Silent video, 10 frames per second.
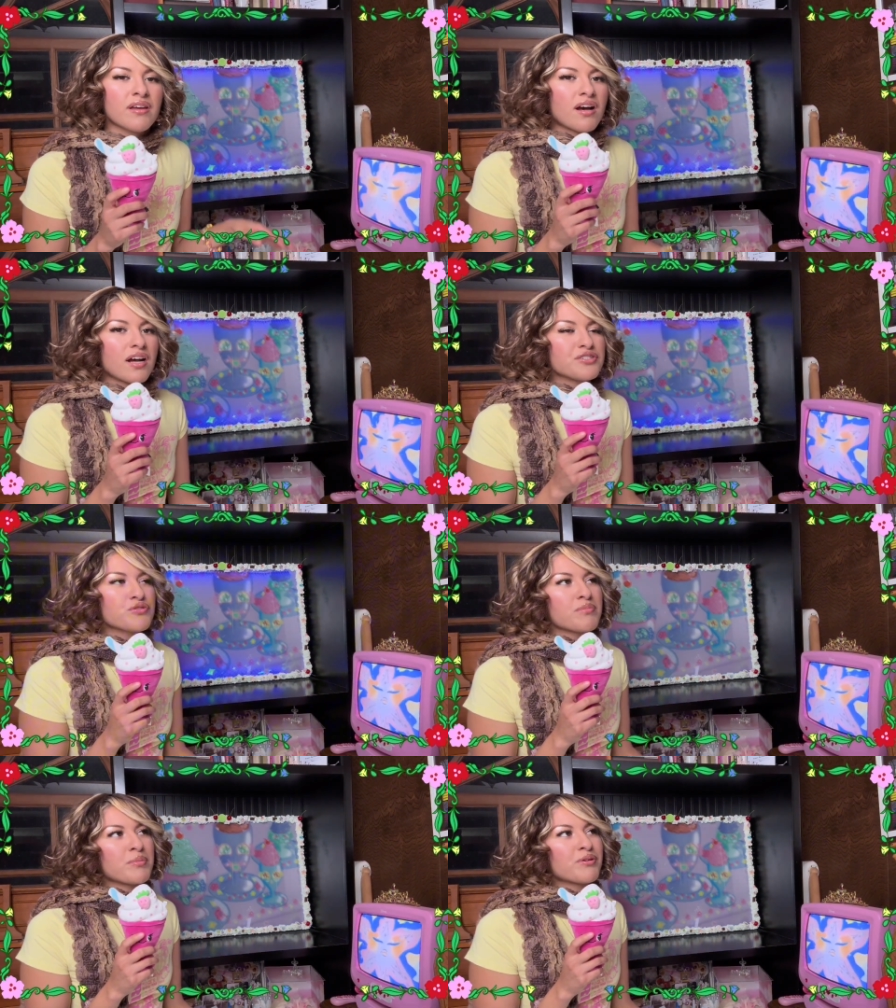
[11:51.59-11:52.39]
I just
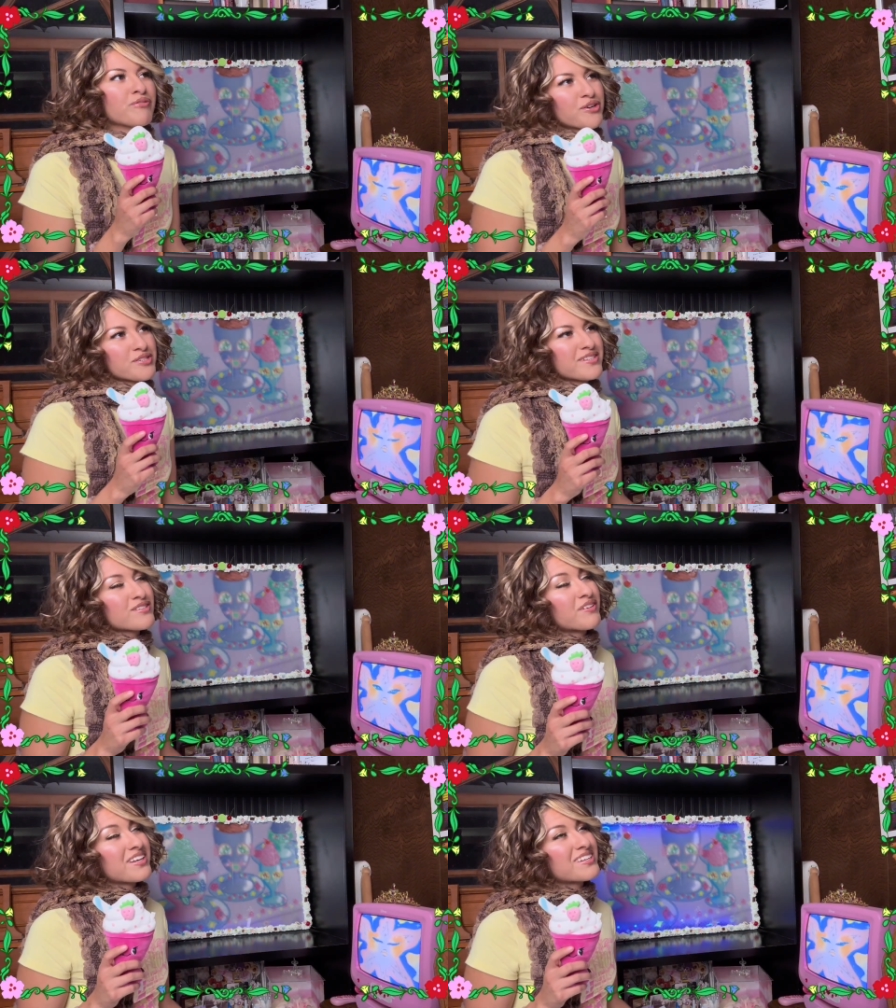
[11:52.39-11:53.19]
remembered a verse, and it's
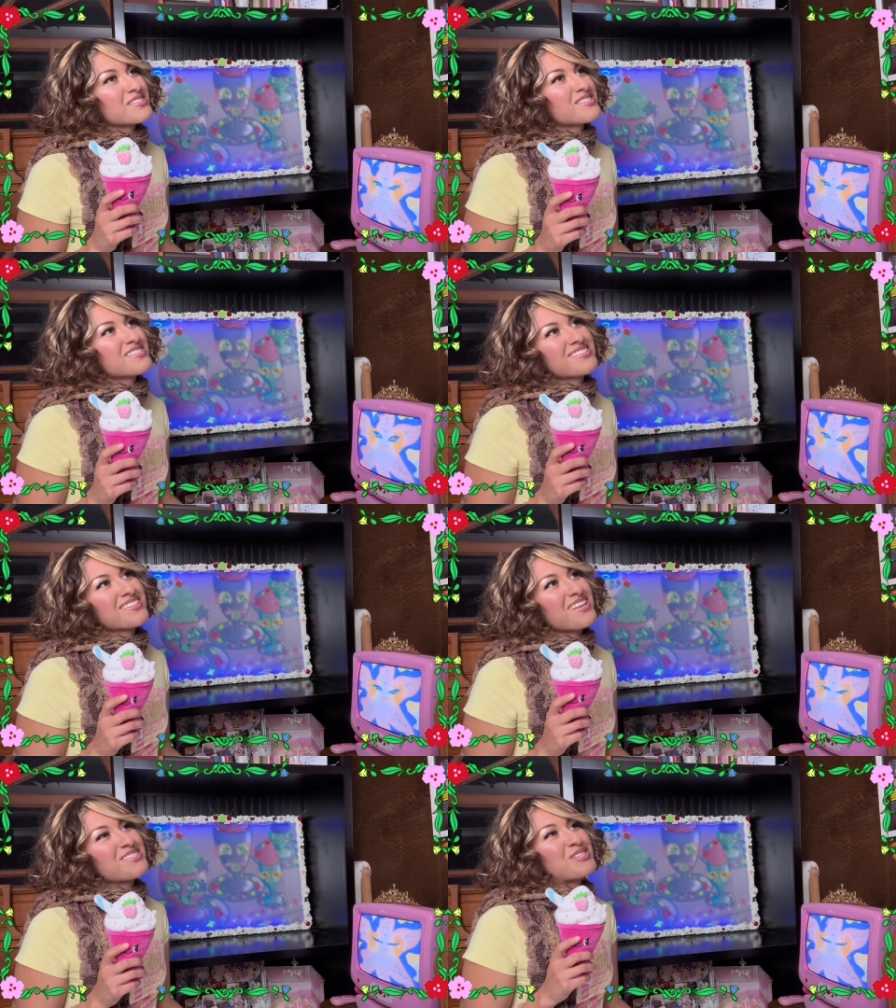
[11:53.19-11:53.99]
funny because
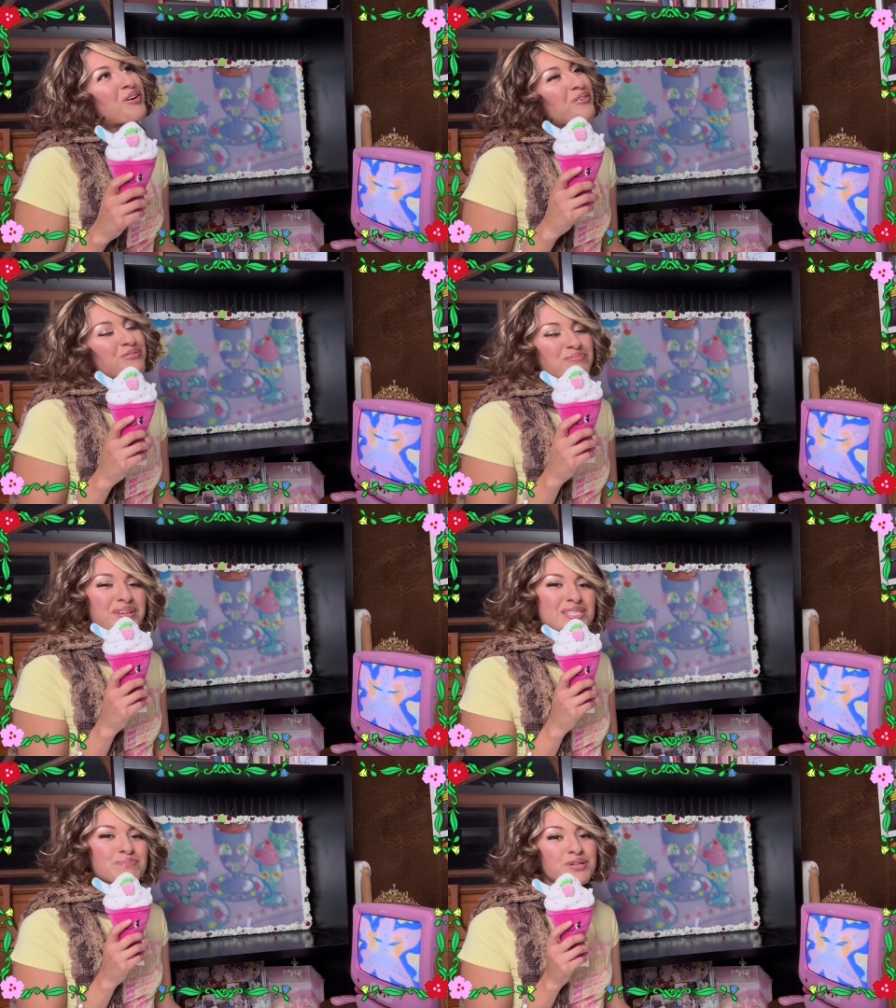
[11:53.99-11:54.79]
it's circled from like a
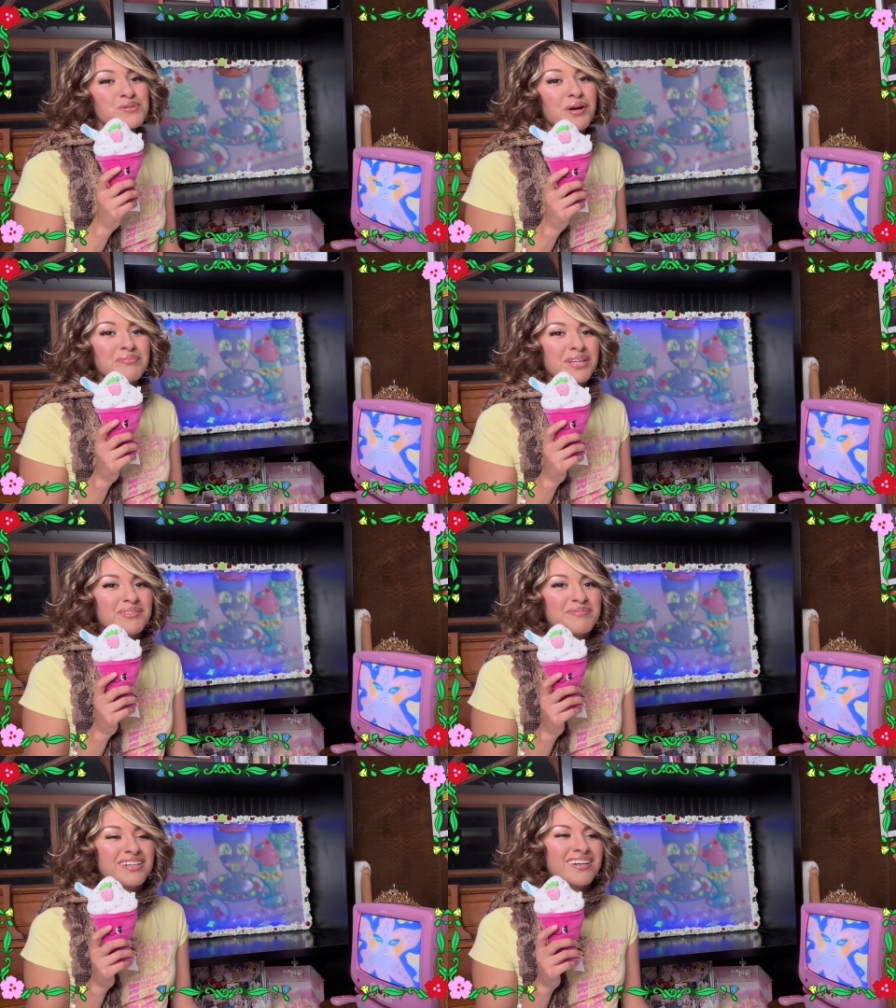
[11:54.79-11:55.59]
SpongeBob
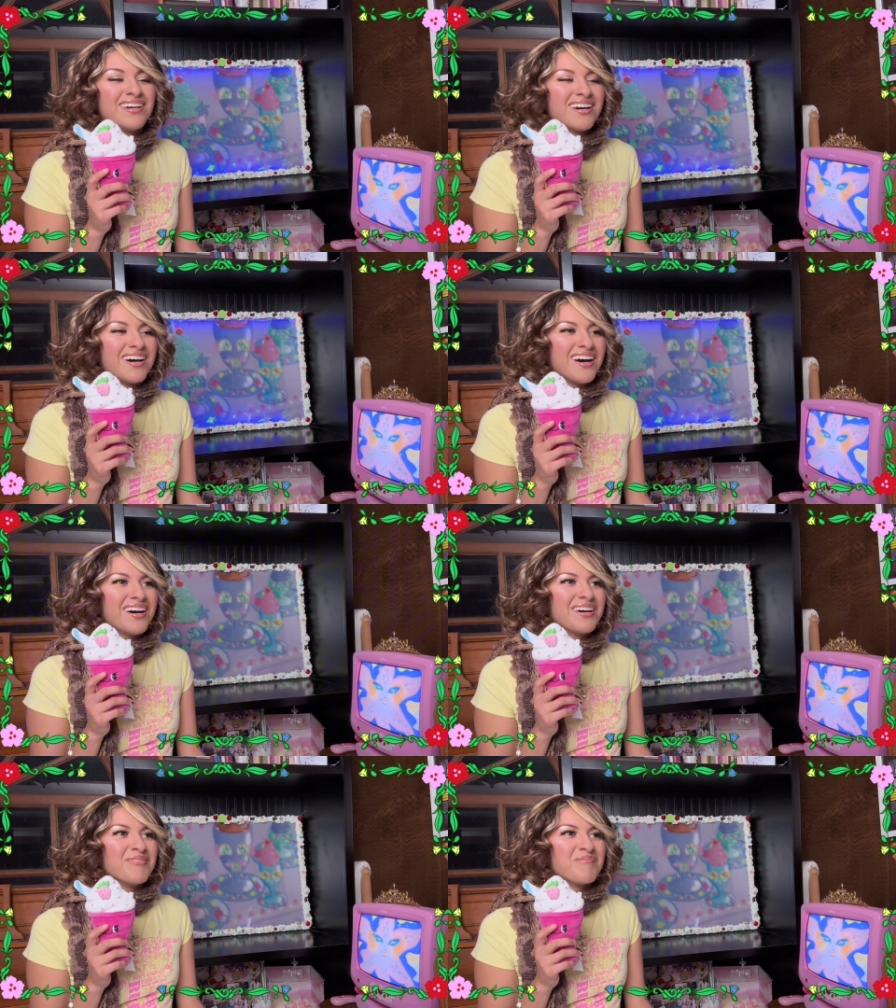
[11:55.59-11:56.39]

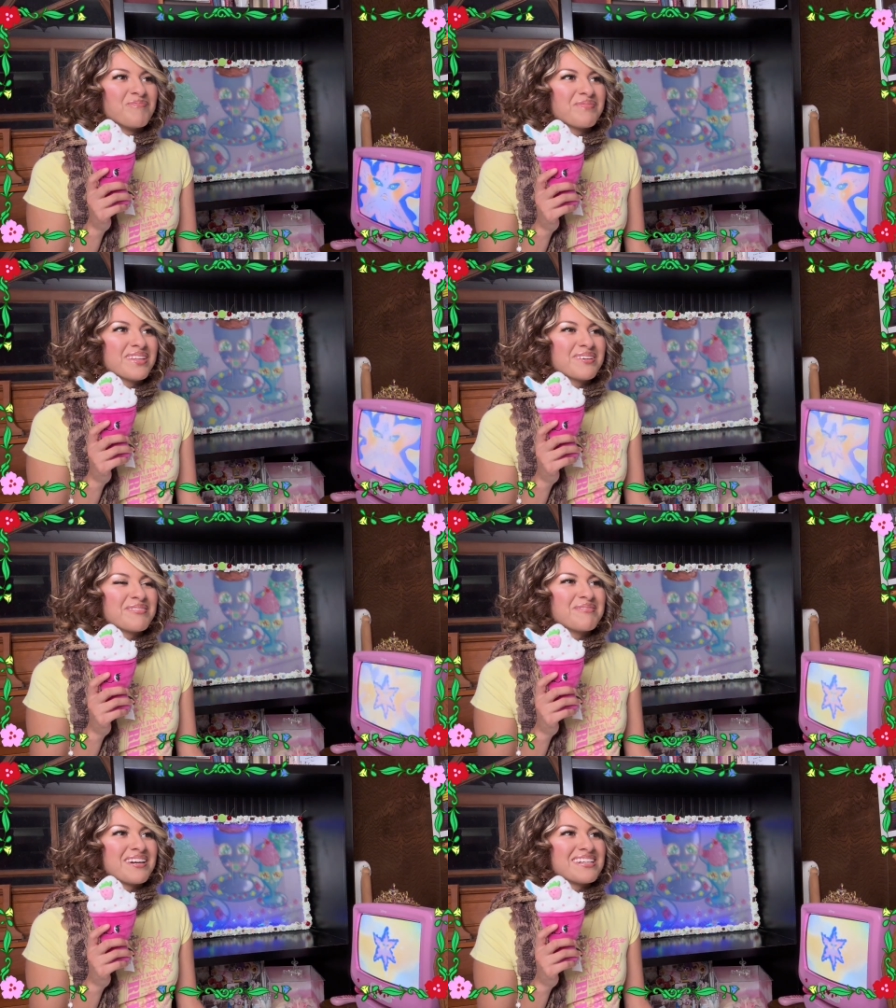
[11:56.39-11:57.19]
meme,
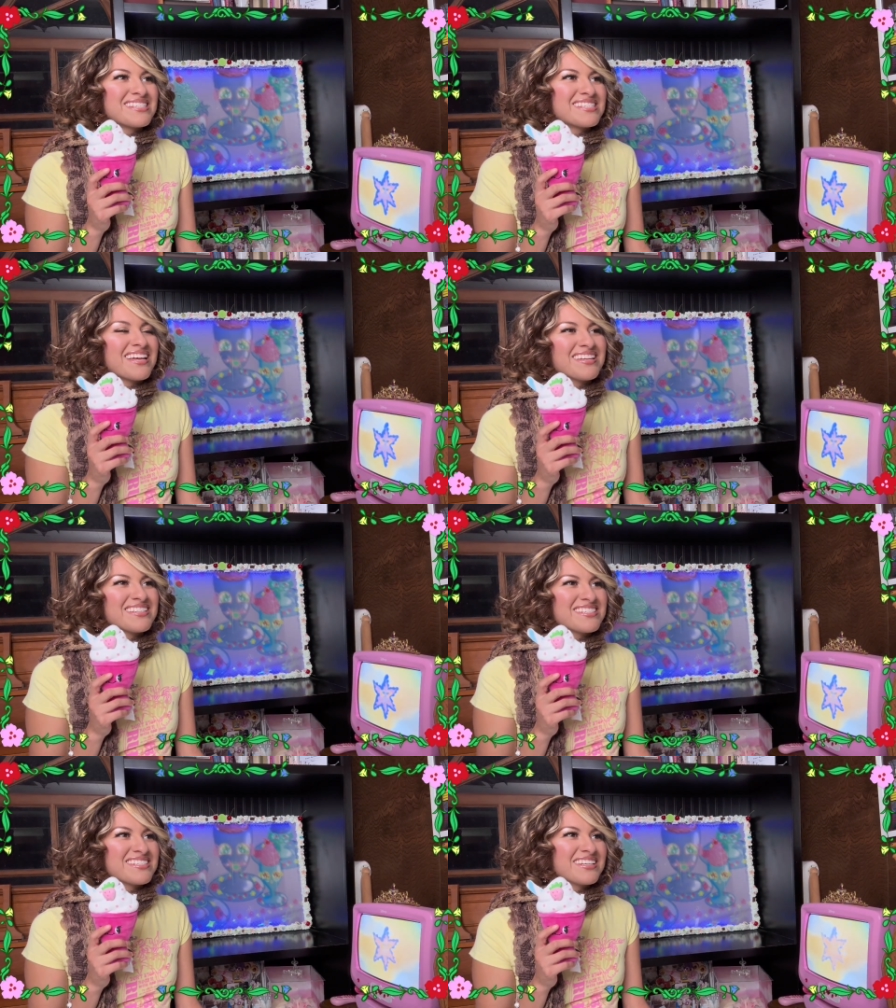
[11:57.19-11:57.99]
where it
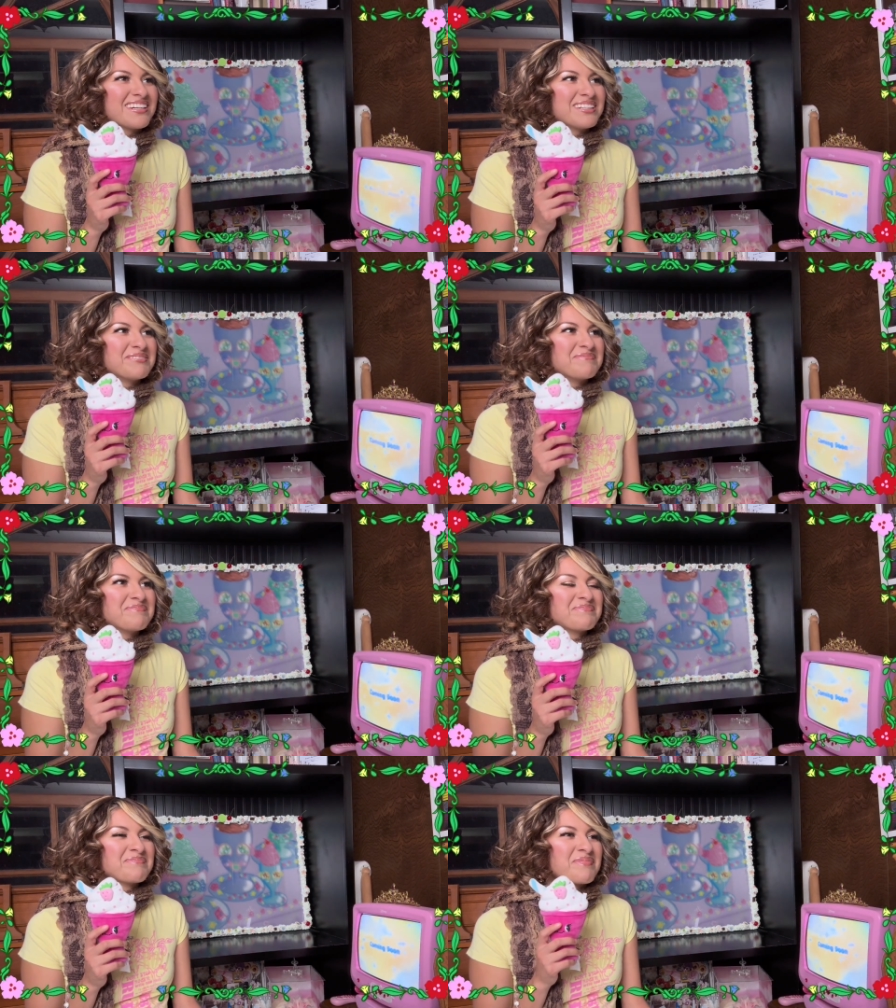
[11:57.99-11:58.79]
says,
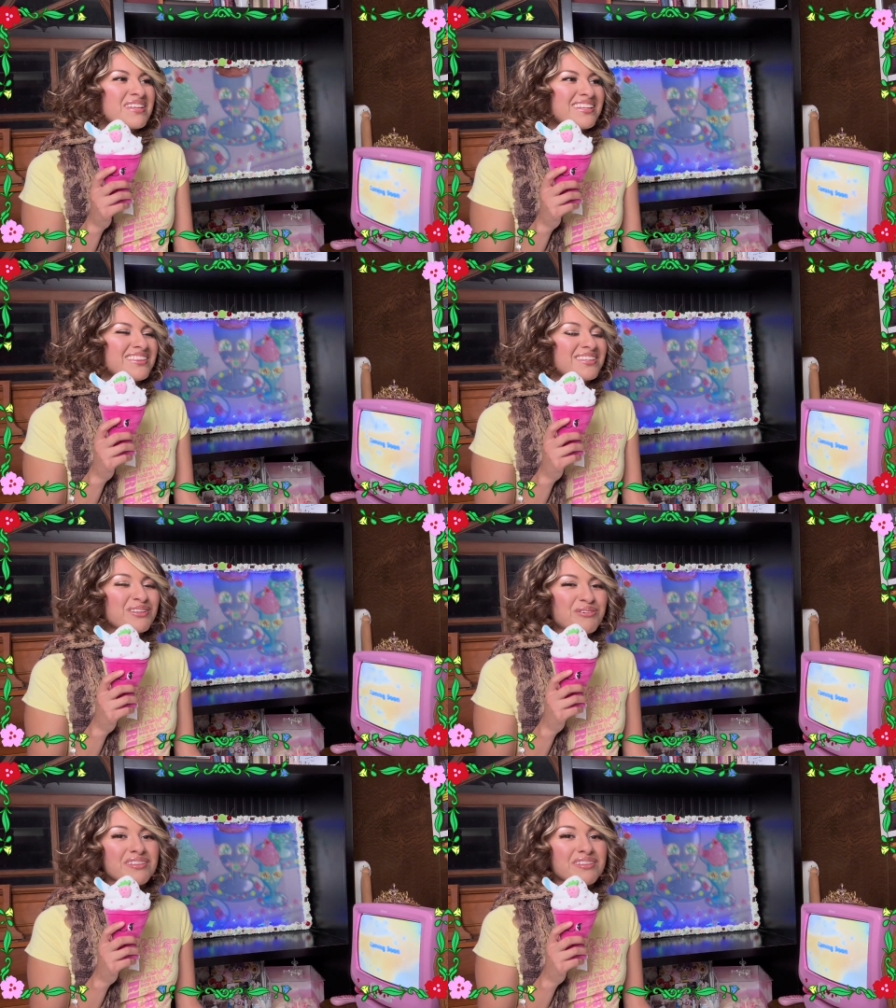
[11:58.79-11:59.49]
the Lord